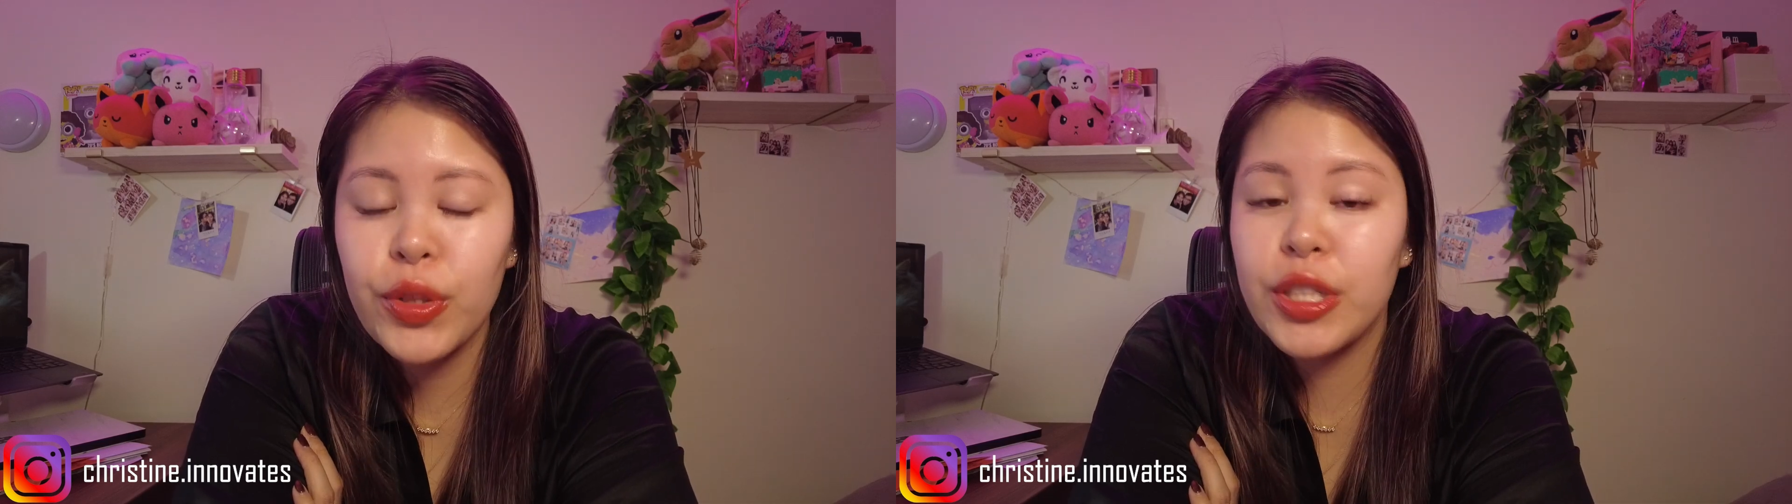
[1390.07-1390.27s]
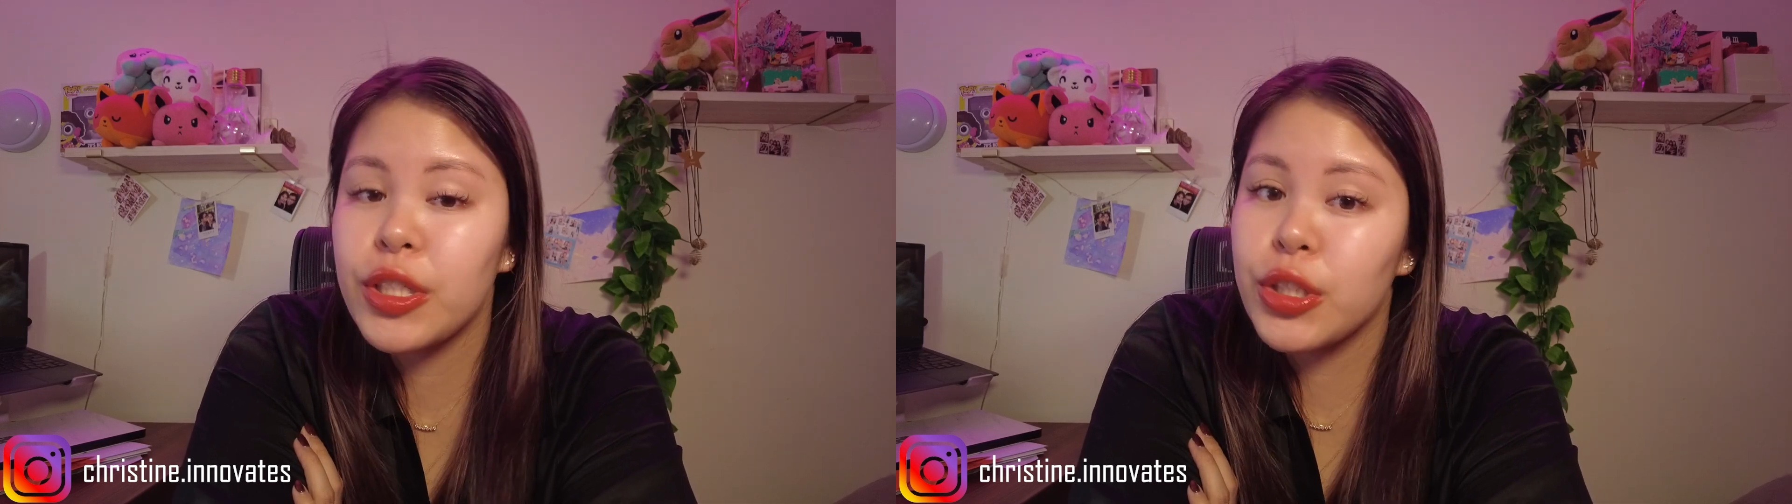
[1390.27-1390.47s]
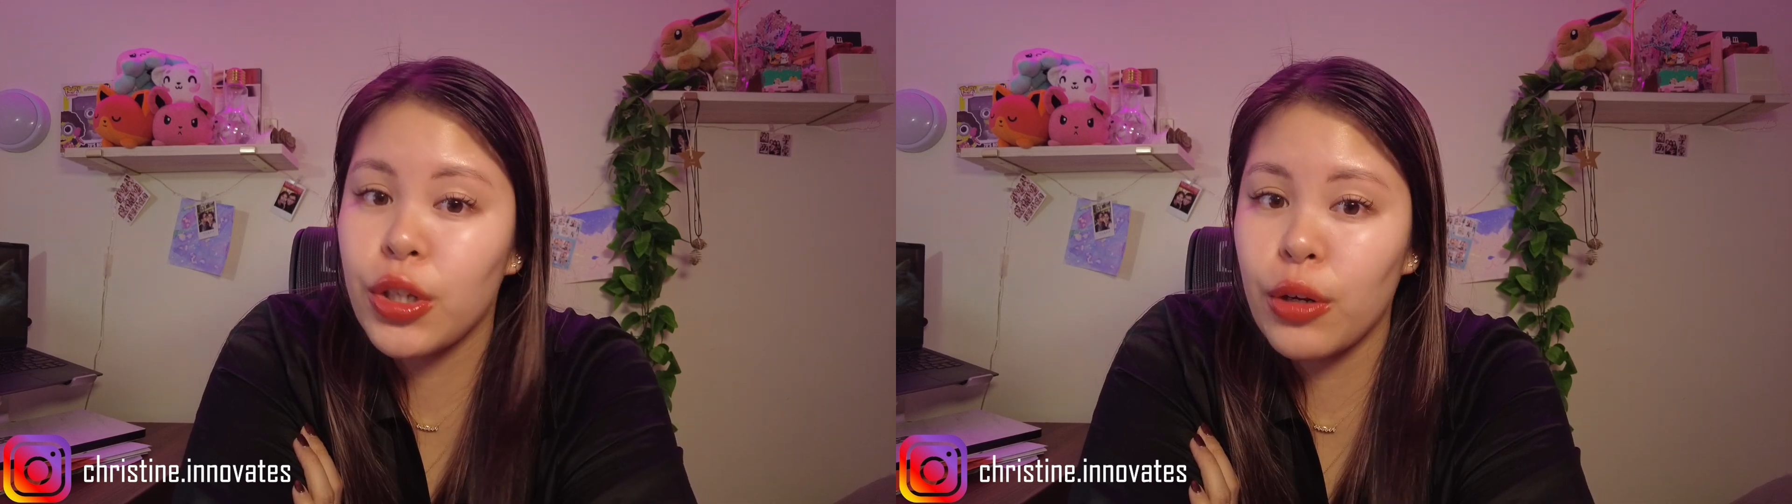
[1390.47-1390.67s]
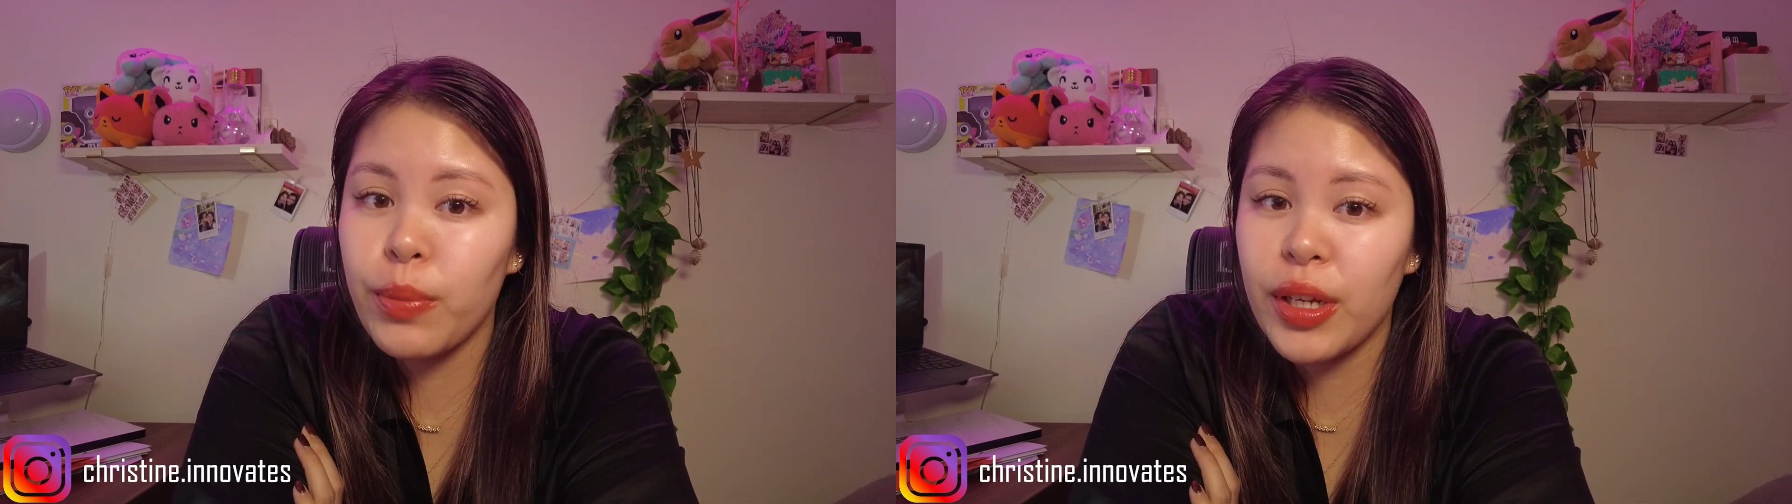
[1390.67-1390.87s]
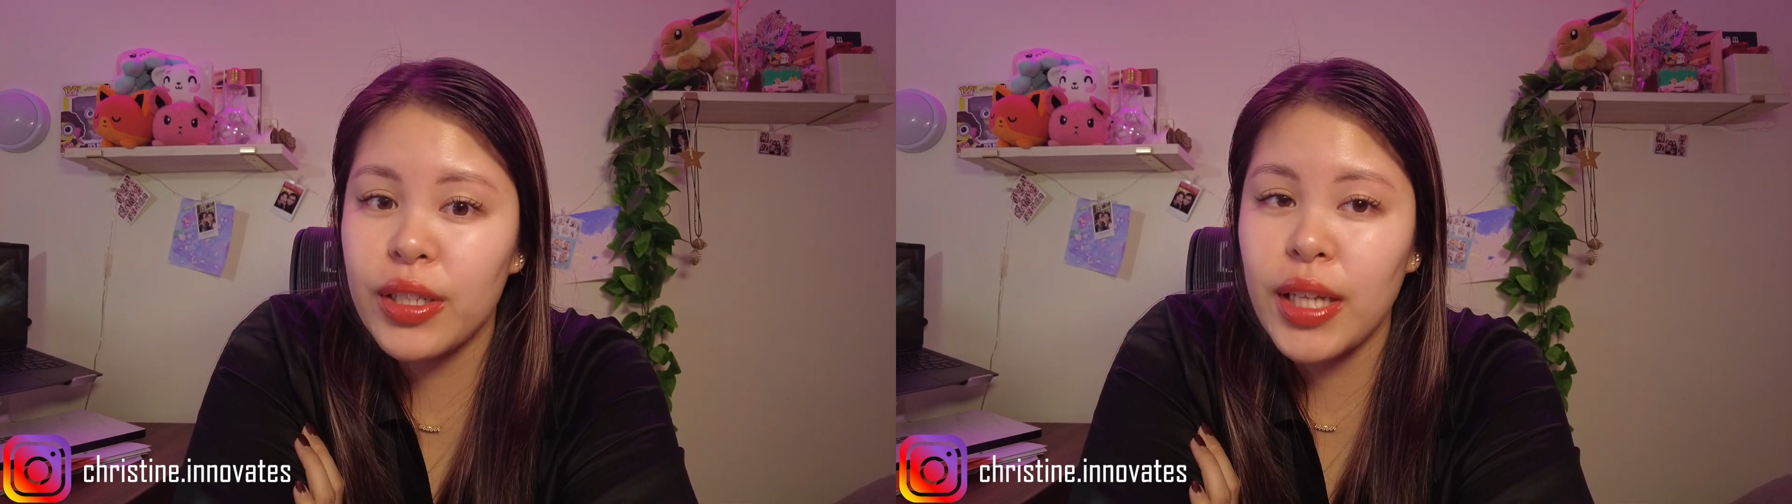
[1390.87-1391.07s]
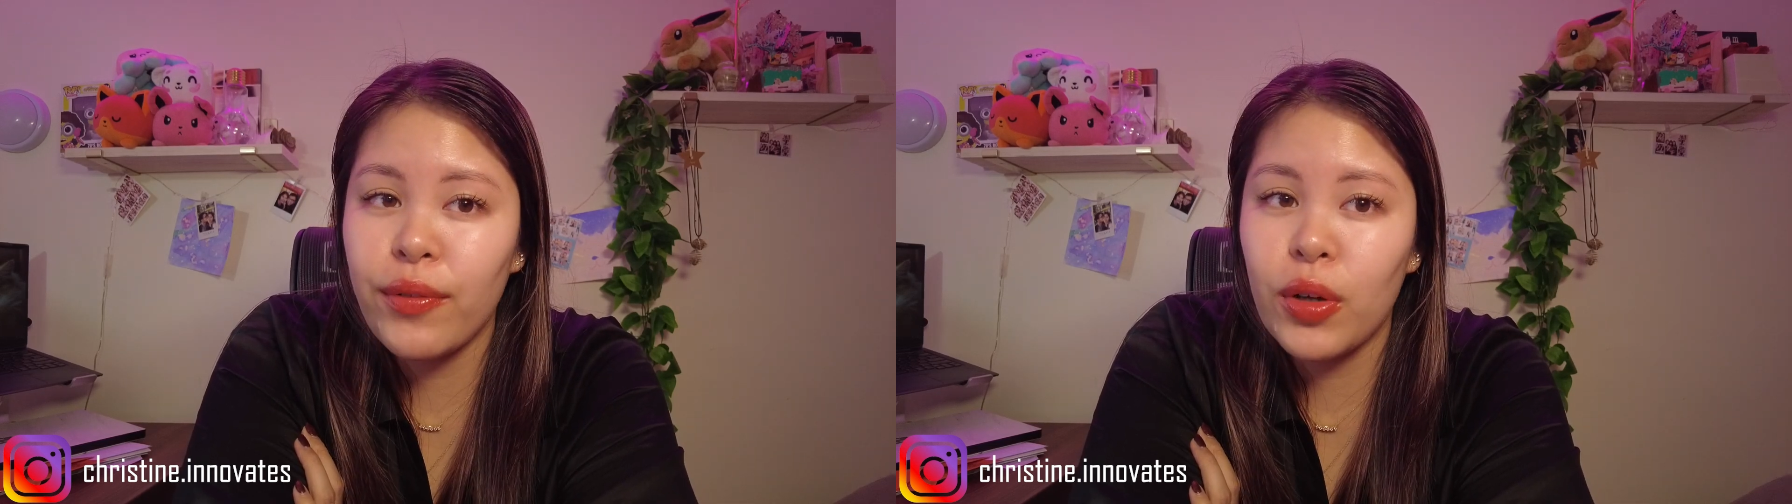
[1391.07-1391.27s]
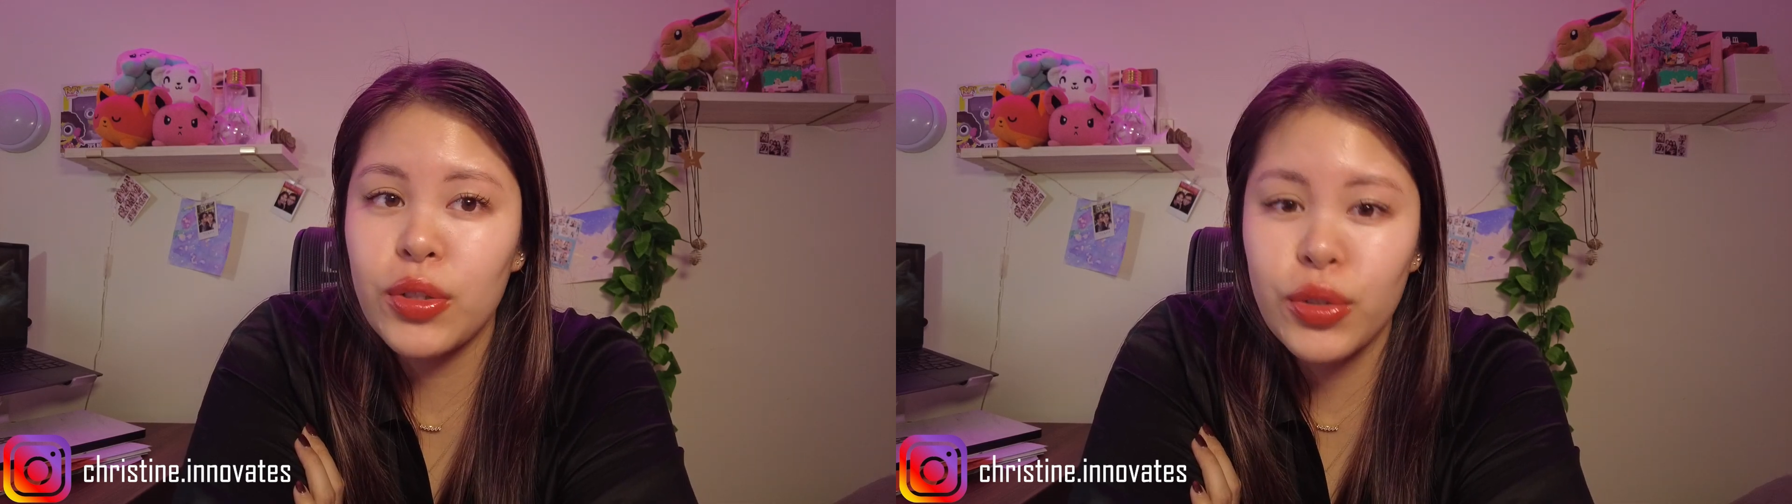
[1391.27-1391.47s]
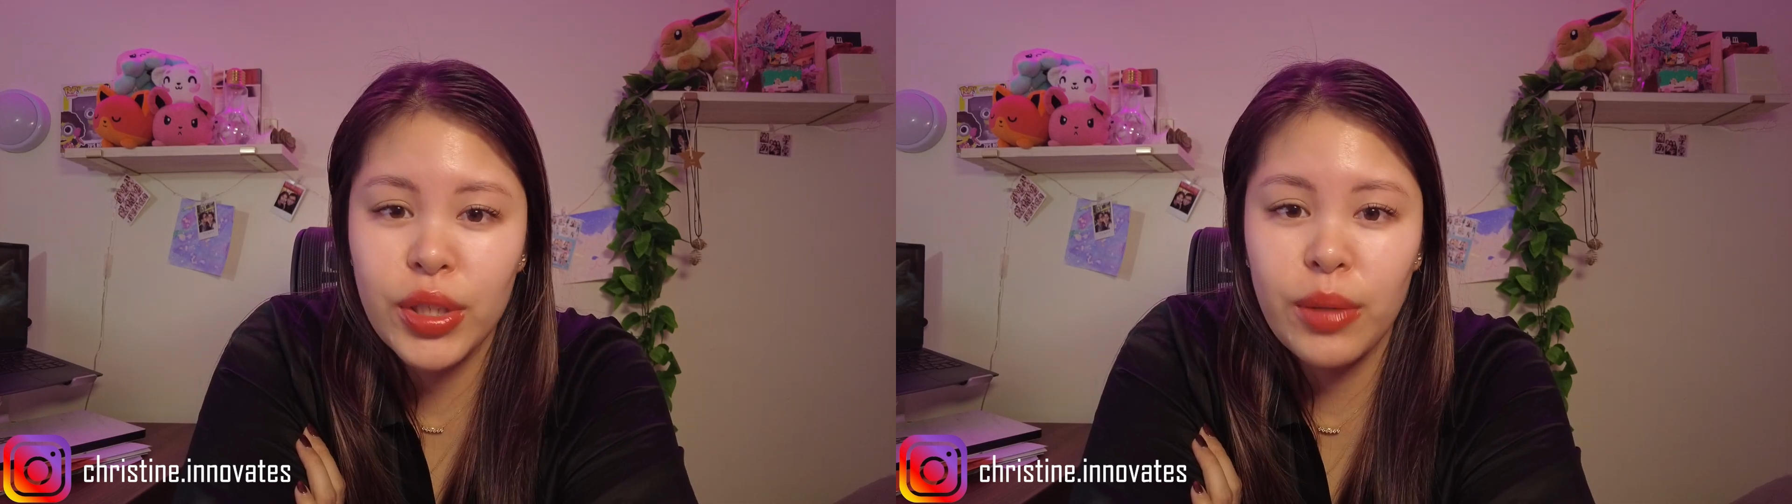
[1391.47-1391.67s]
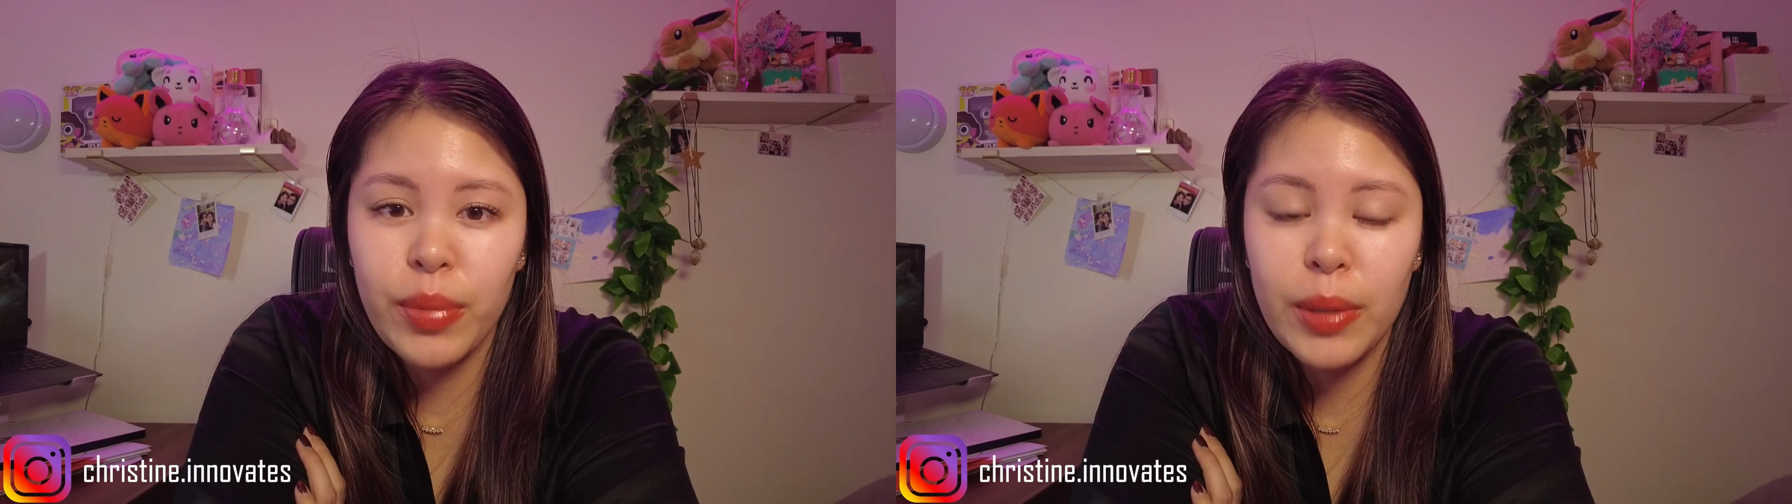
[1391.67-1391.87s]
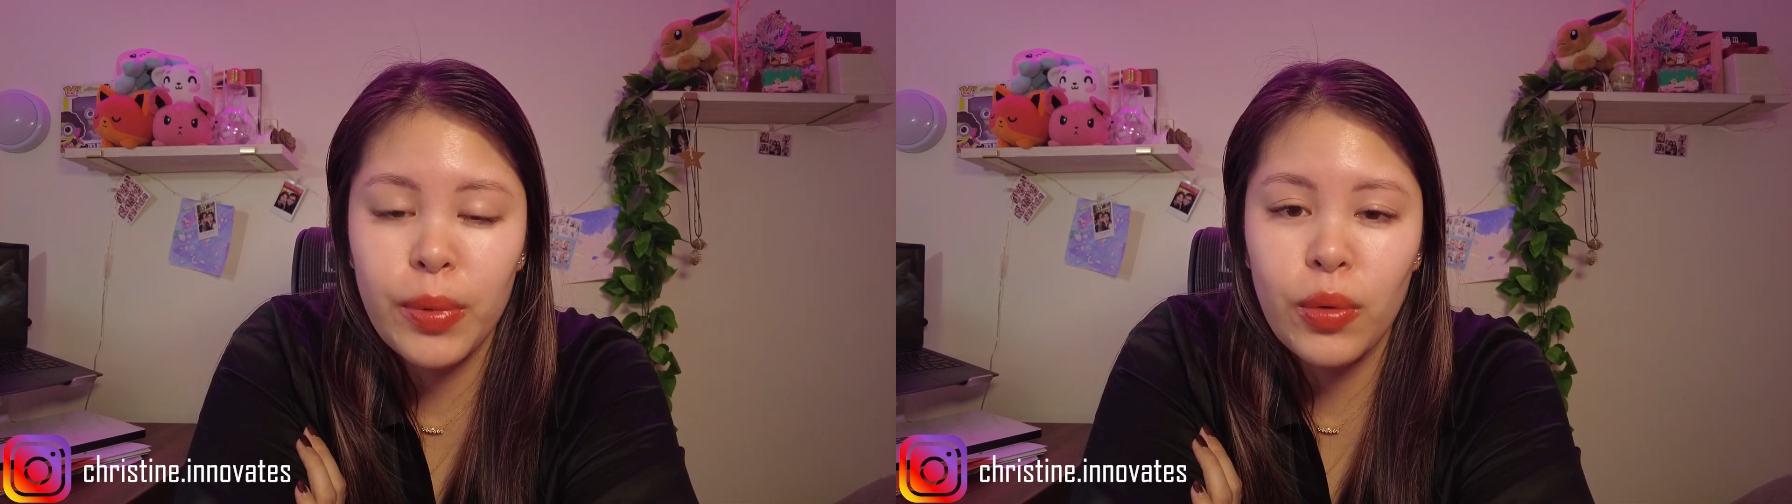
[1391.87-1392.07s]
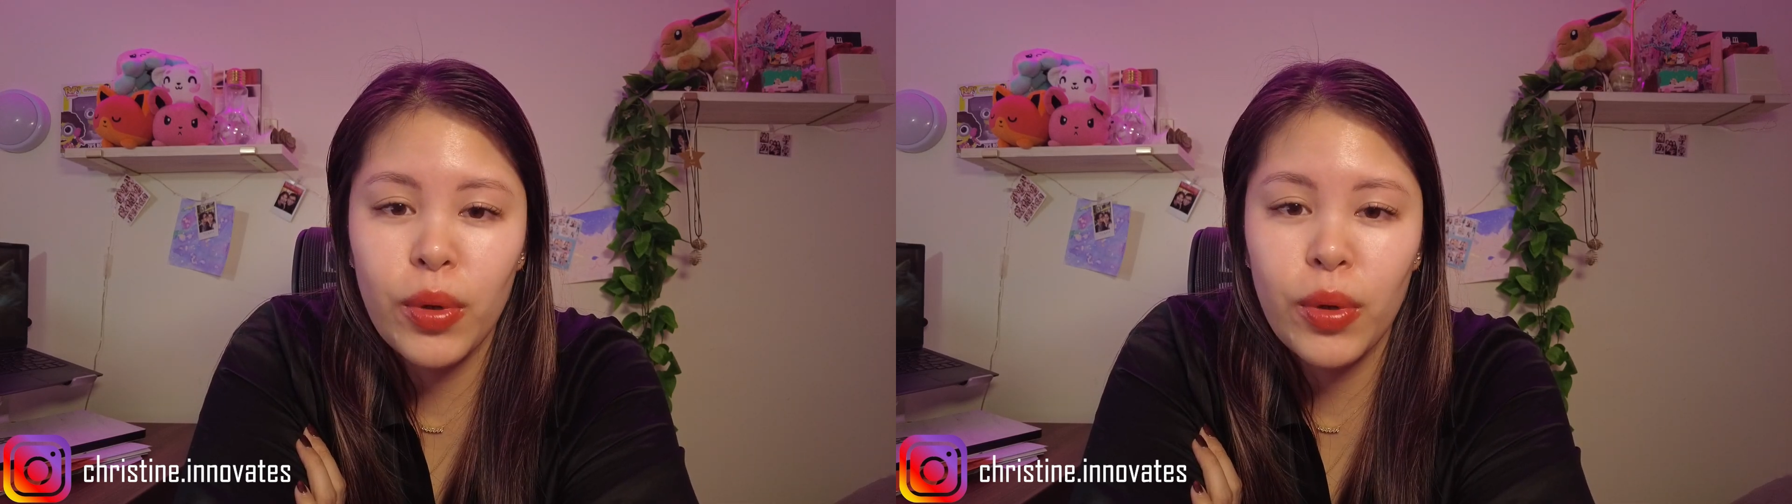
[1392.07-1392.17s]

This is good because I've also seen people